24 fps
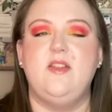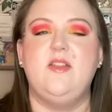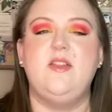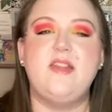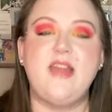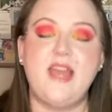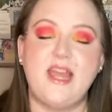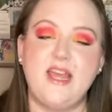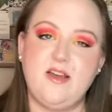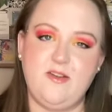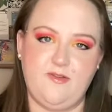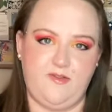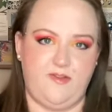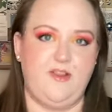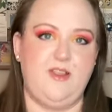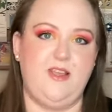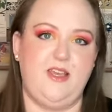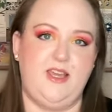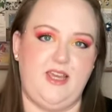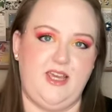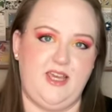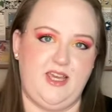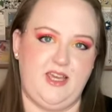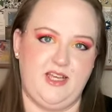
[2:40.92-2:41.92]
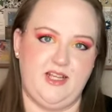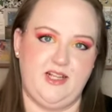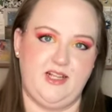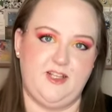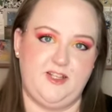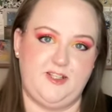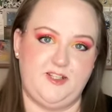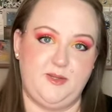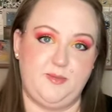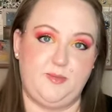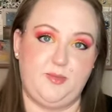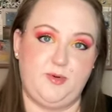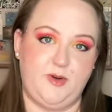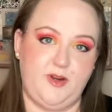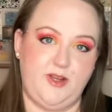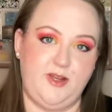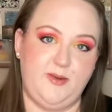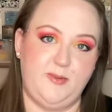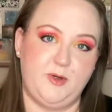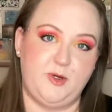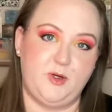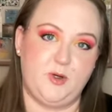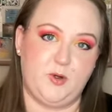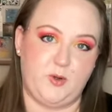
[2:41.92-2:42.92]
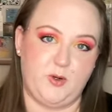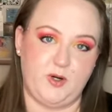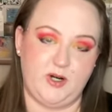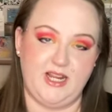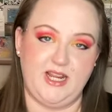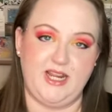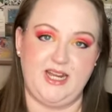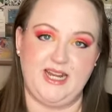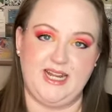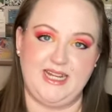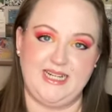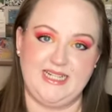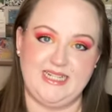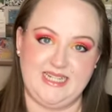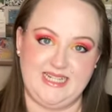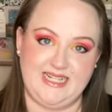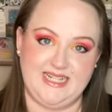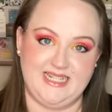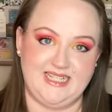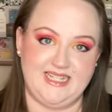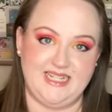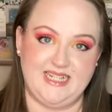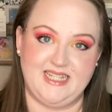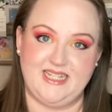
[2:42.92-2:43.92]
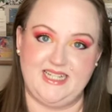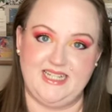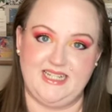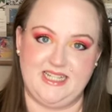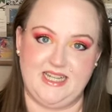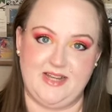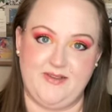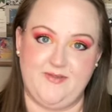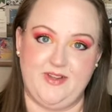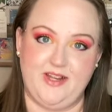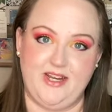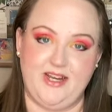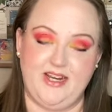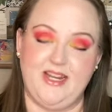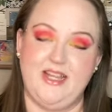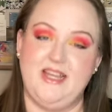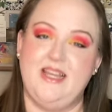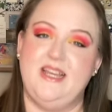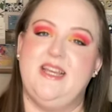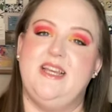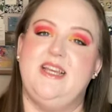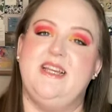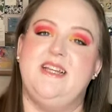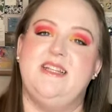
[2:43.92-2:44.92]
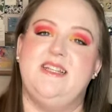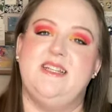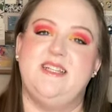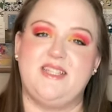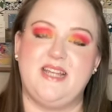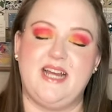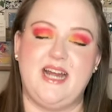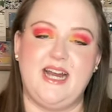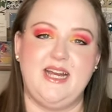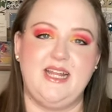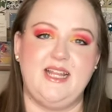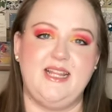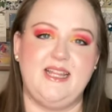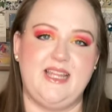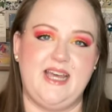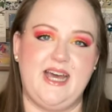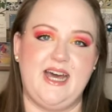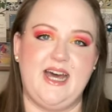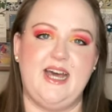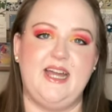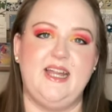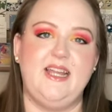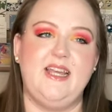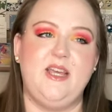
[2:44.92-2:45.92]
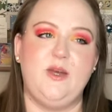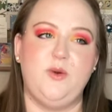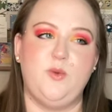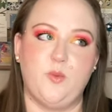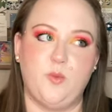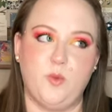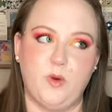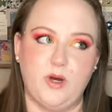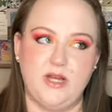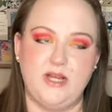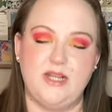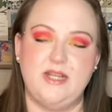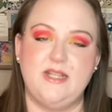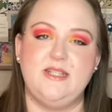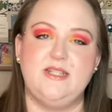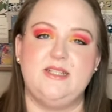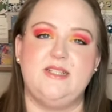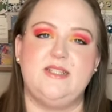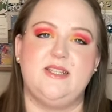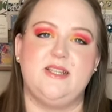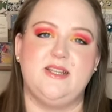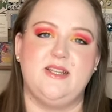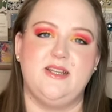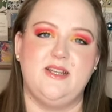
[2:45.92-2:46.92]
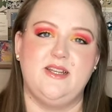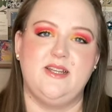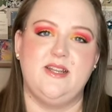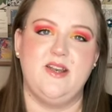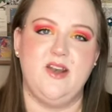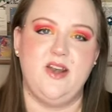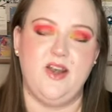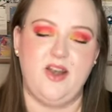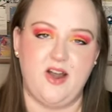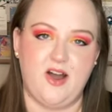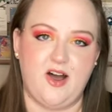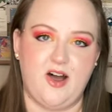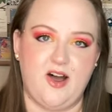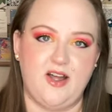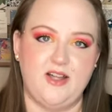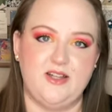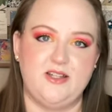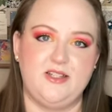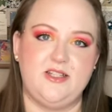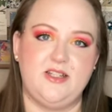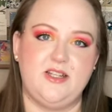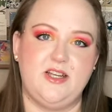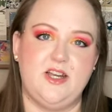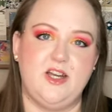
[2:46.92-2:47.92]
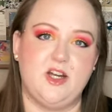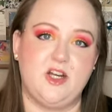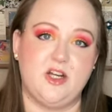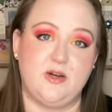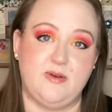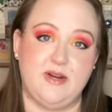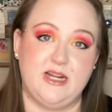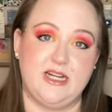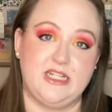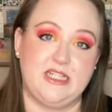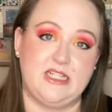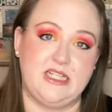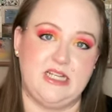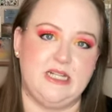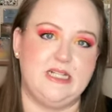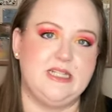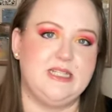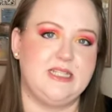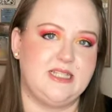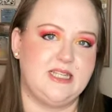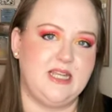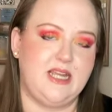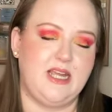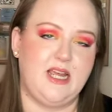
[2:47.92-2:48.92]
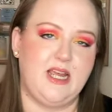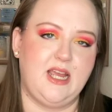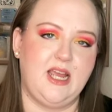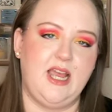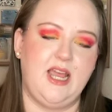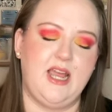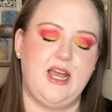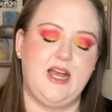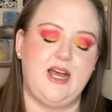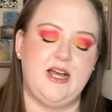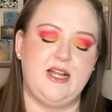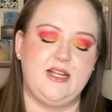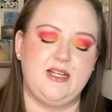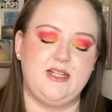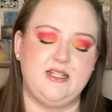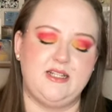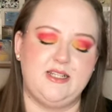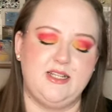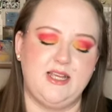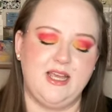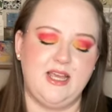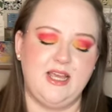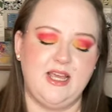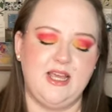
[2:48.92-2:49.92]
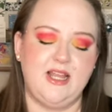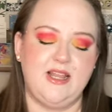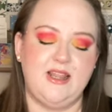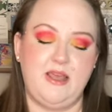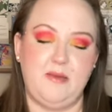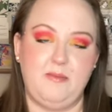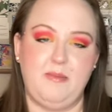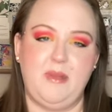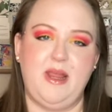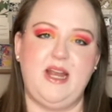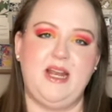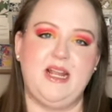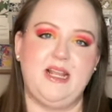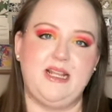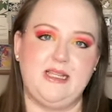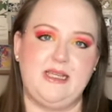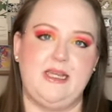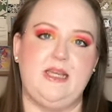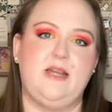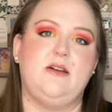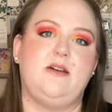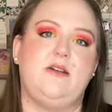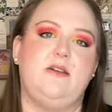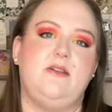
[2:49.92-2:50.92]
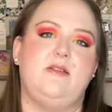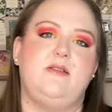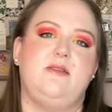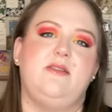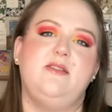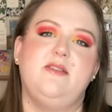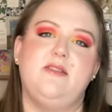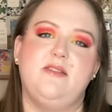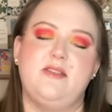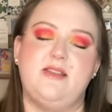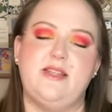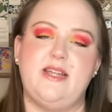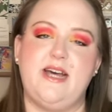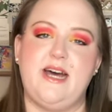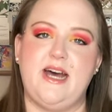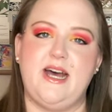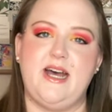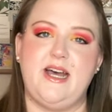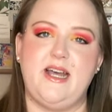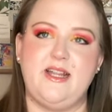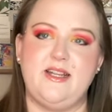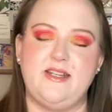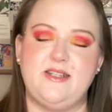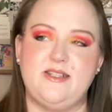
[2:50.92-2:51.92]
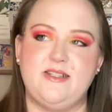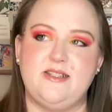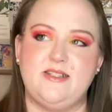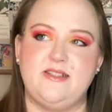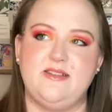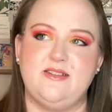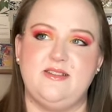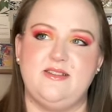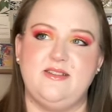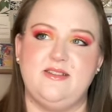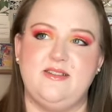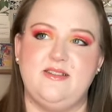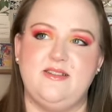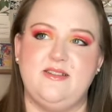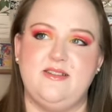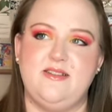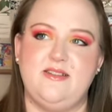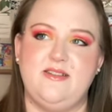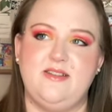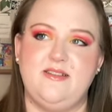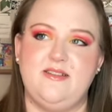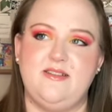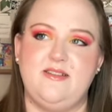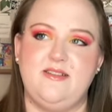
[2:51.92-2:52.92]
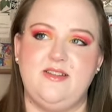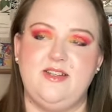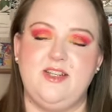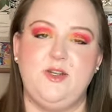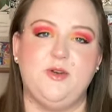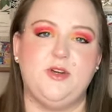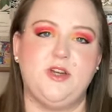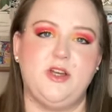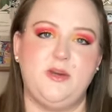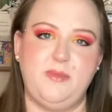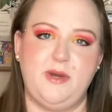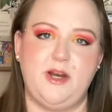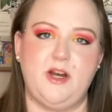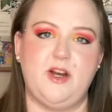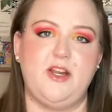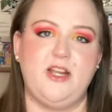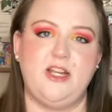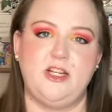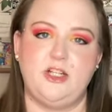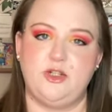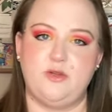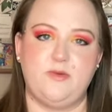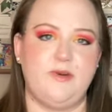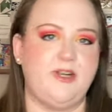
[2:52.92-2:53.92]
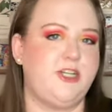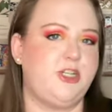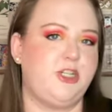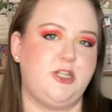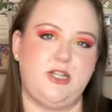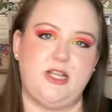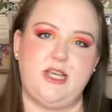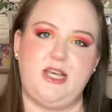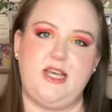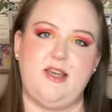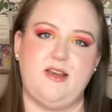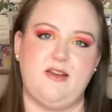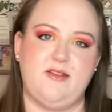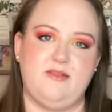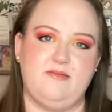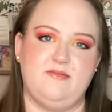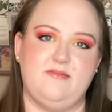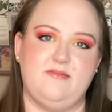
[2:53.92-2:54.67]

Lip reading: Thankfully, the Supreme Court in 1967 decided that it was not a correct sentencing, and they made it legal that you could marry interracially.